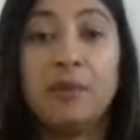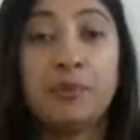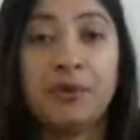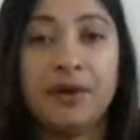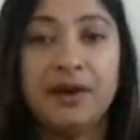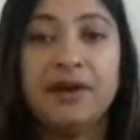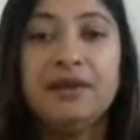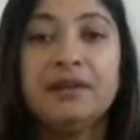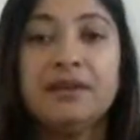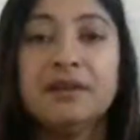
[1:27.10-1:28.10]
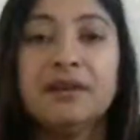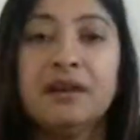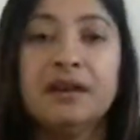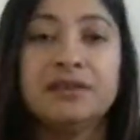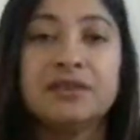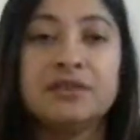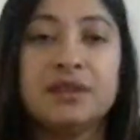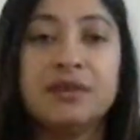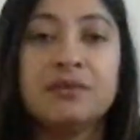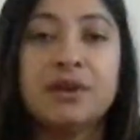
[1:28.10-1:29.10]
prayer.
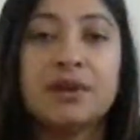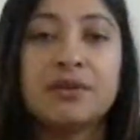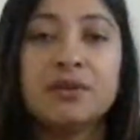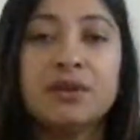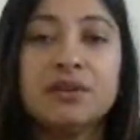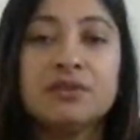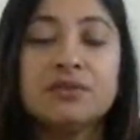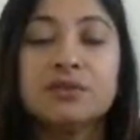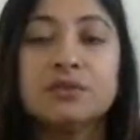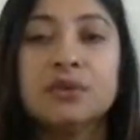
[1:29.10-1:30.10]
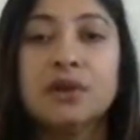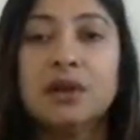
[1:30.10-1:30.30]
Today we are going to